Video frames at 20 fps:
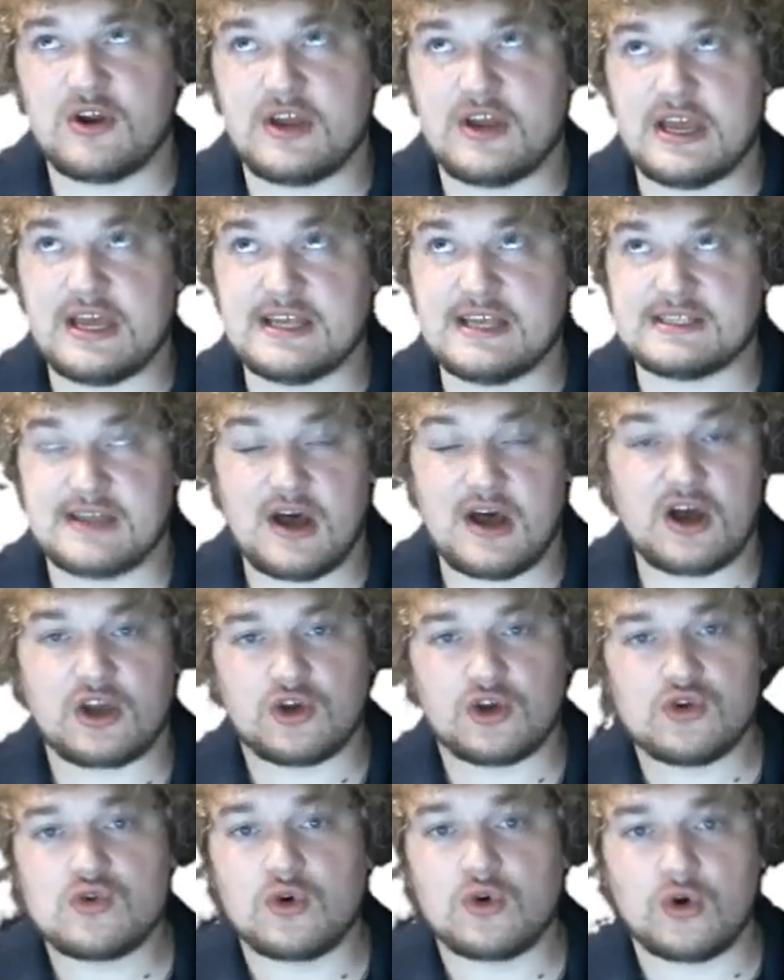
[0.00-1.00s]
is on
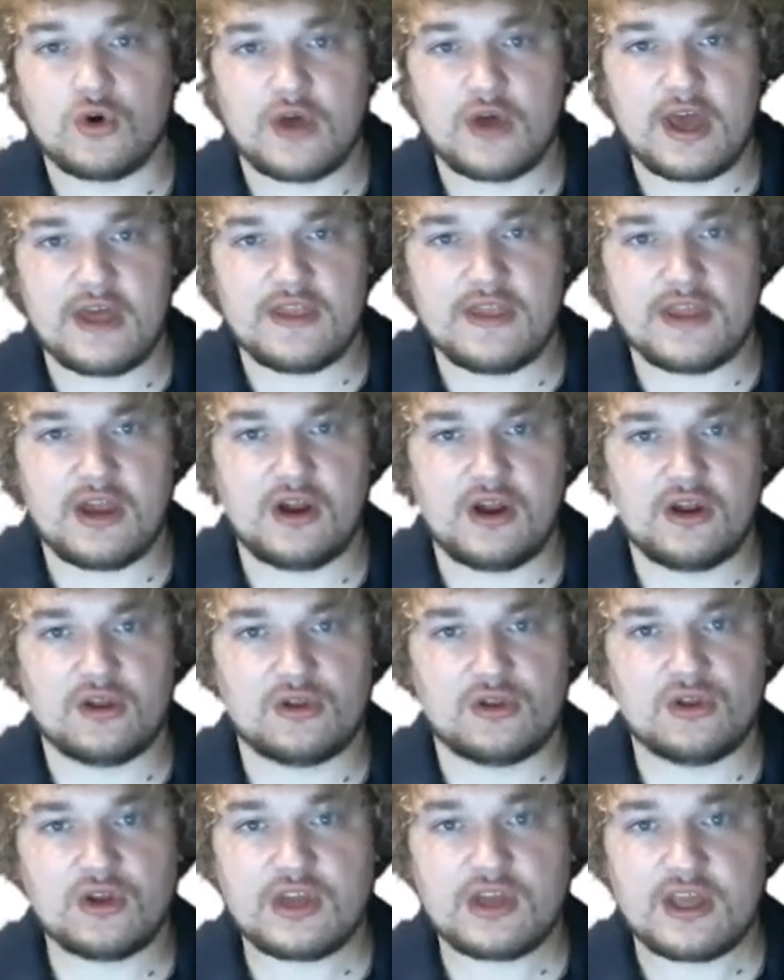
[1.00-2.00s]
Google and they're
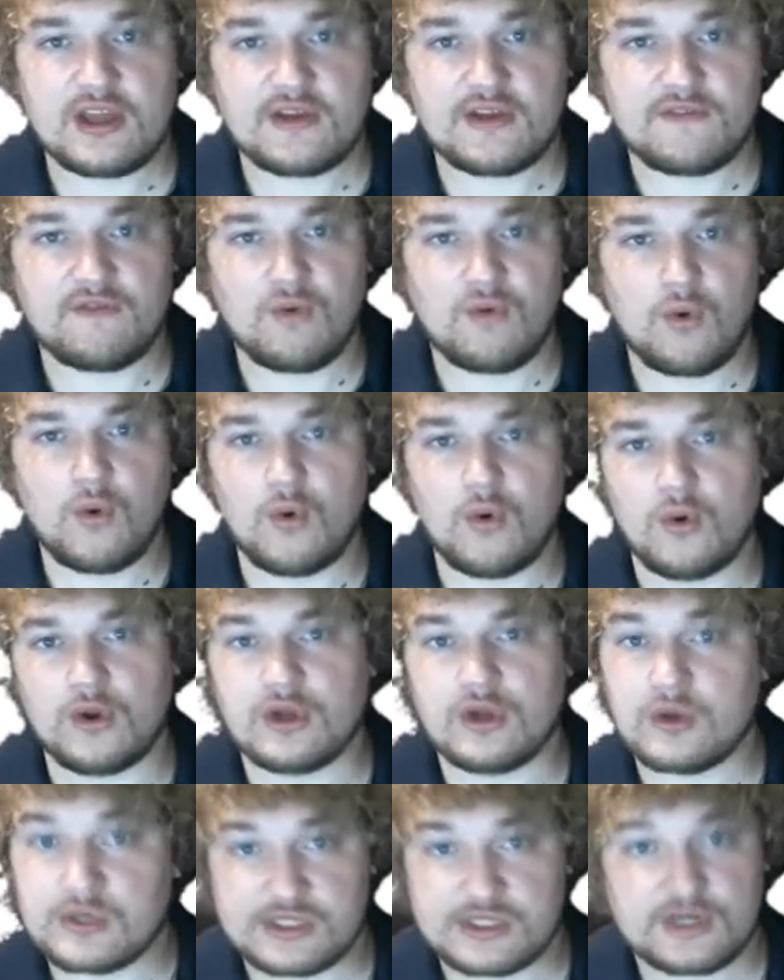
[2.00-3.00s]
looking for your
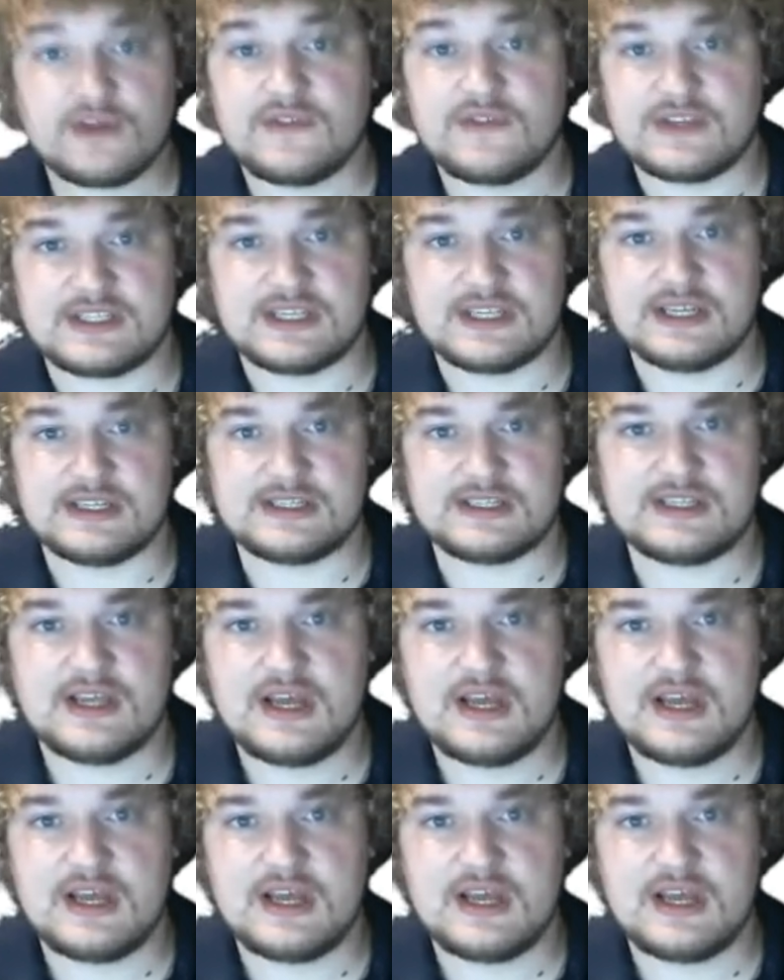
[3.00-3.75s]
services.